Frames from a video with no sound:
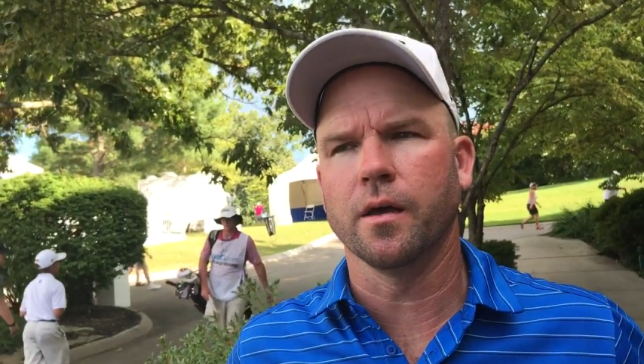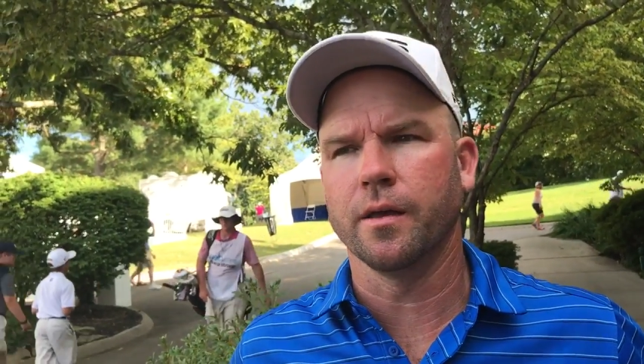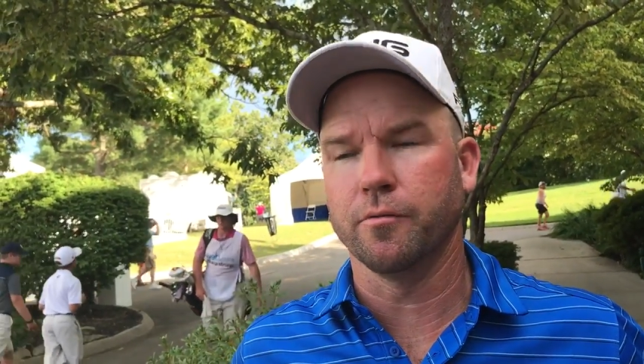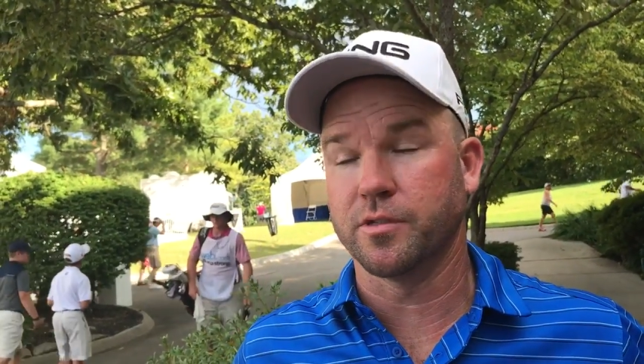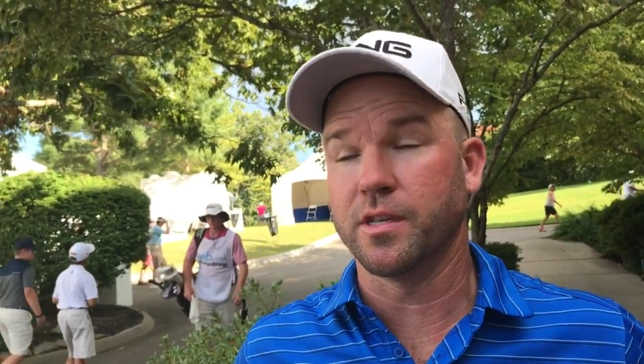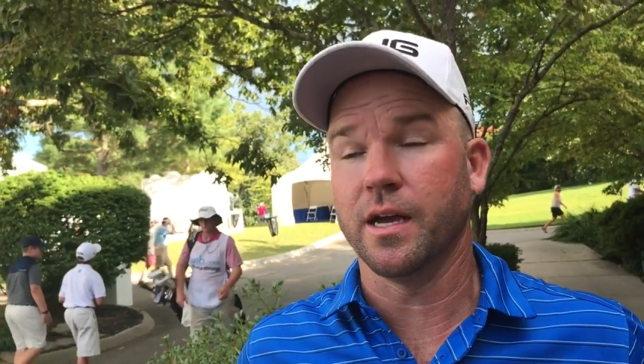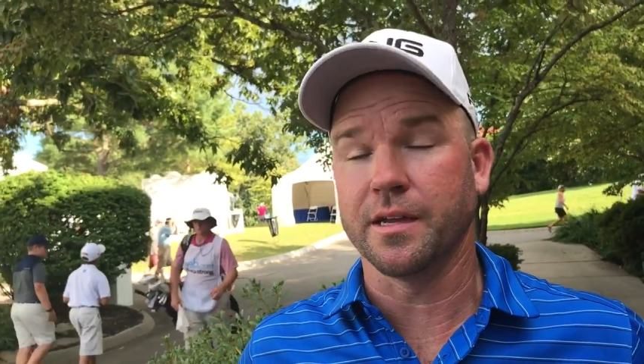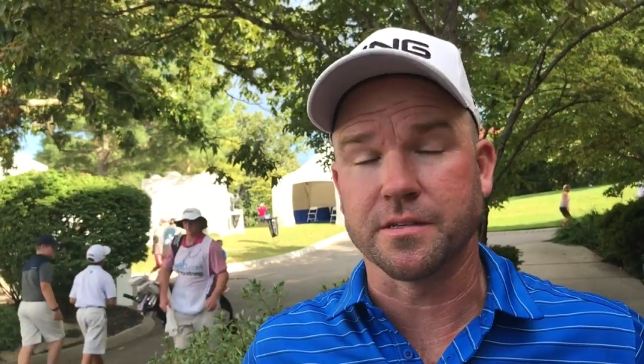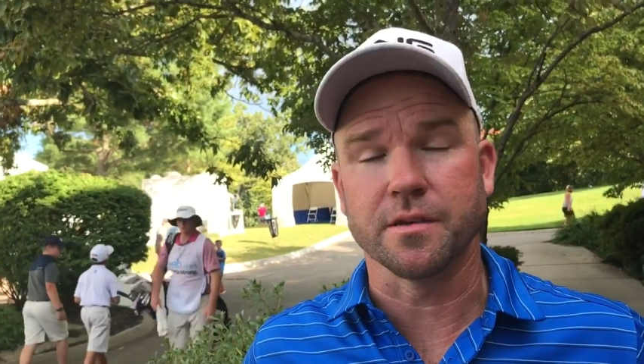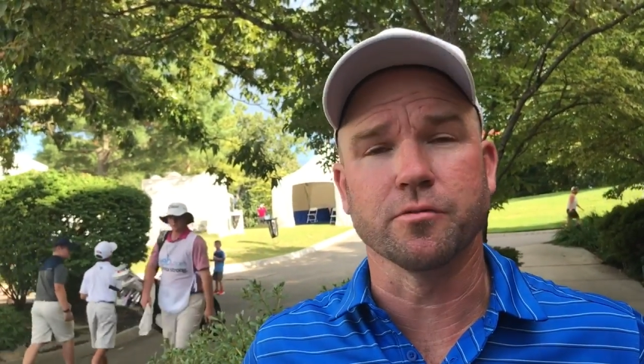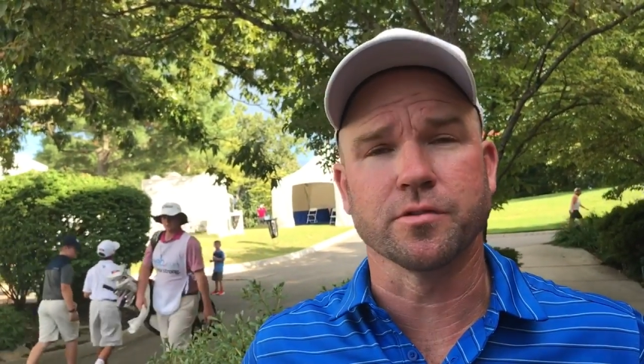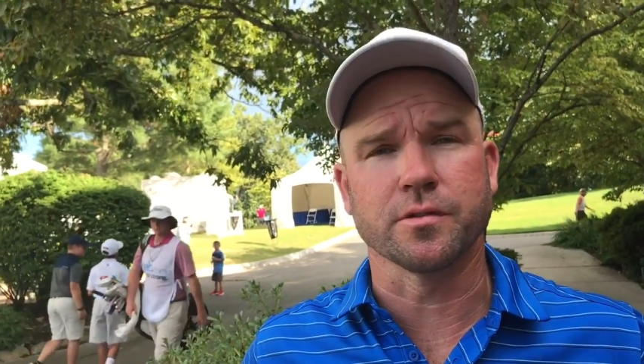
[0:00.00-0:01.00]
It was
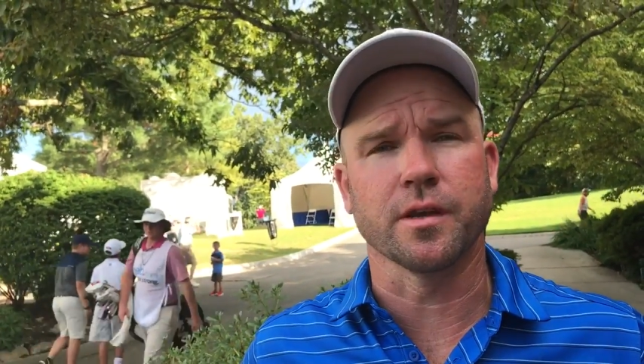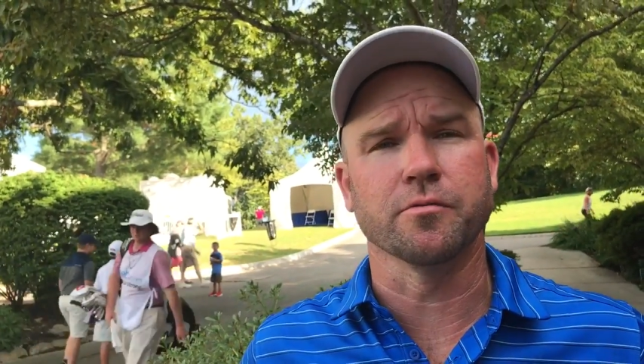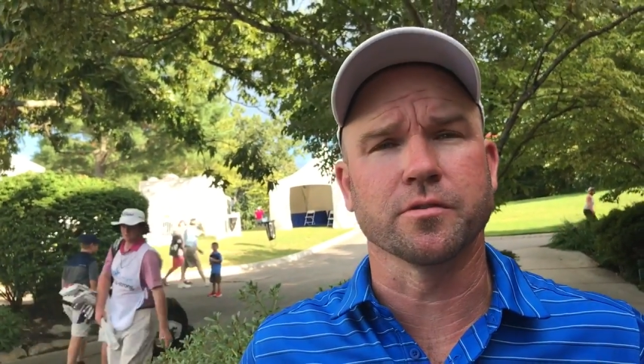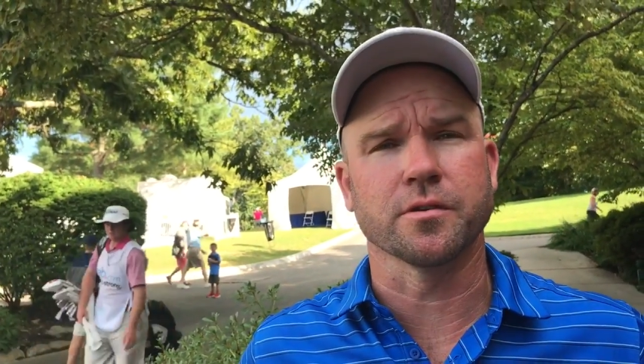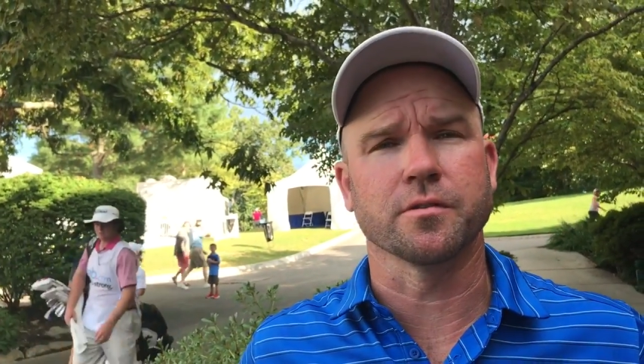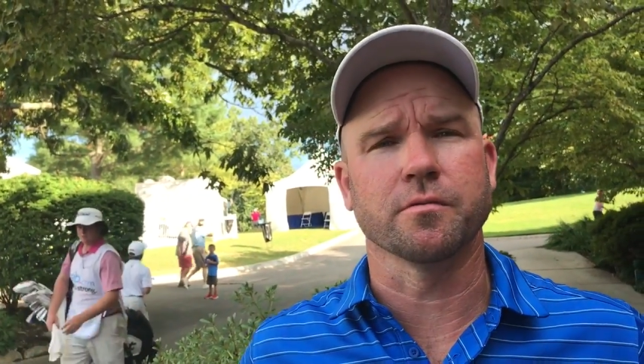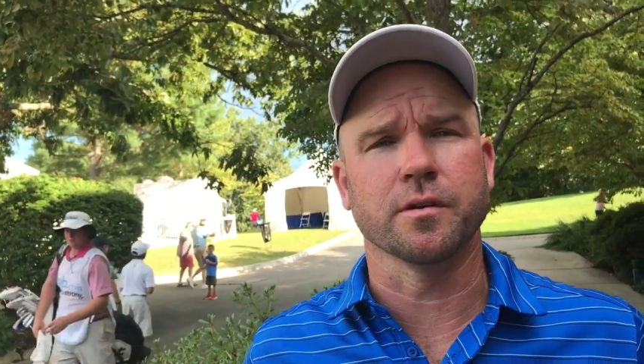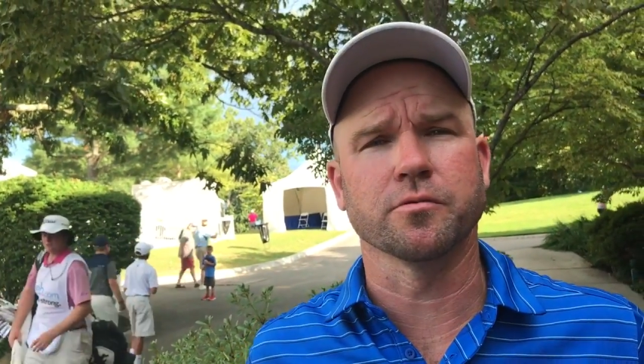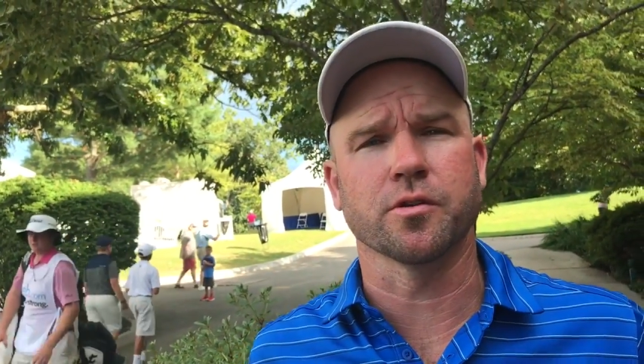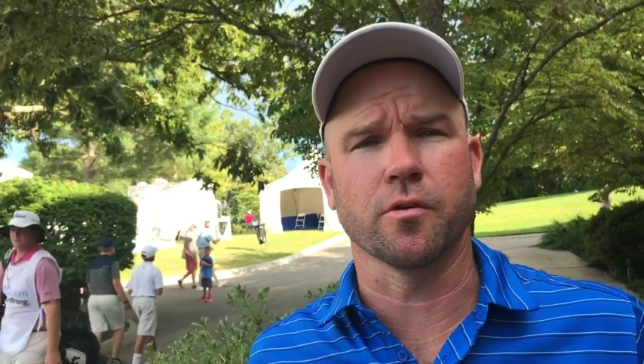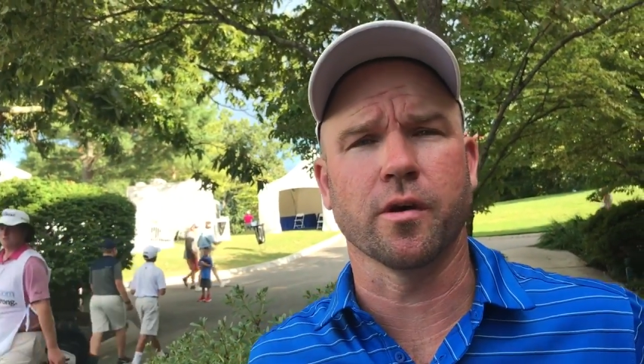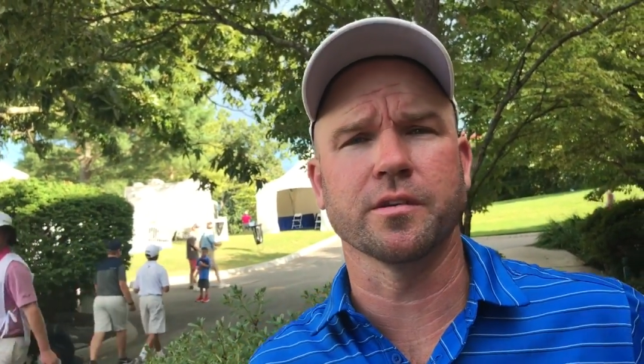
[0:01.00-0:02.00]
nice. It was
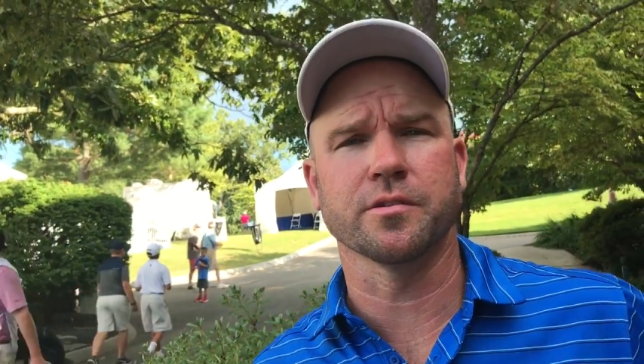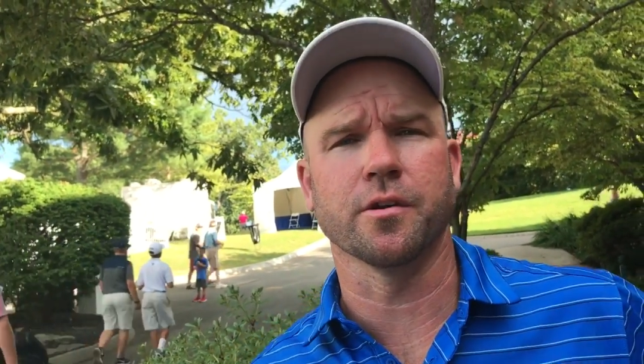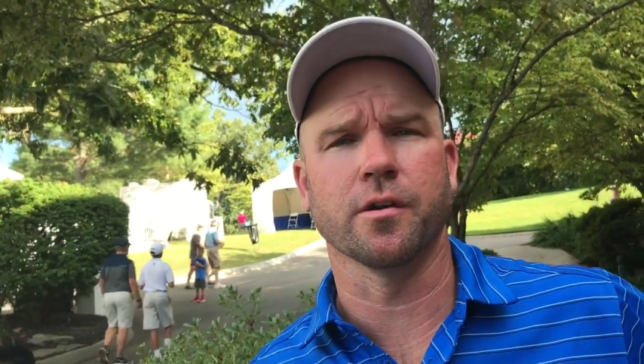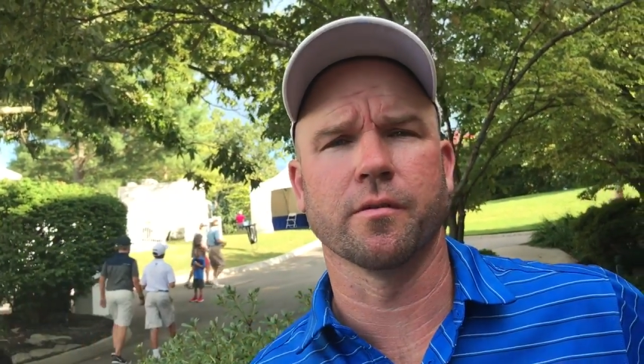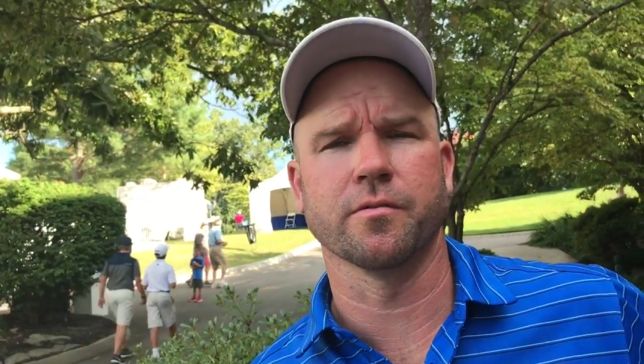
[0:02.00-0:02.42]
a great start.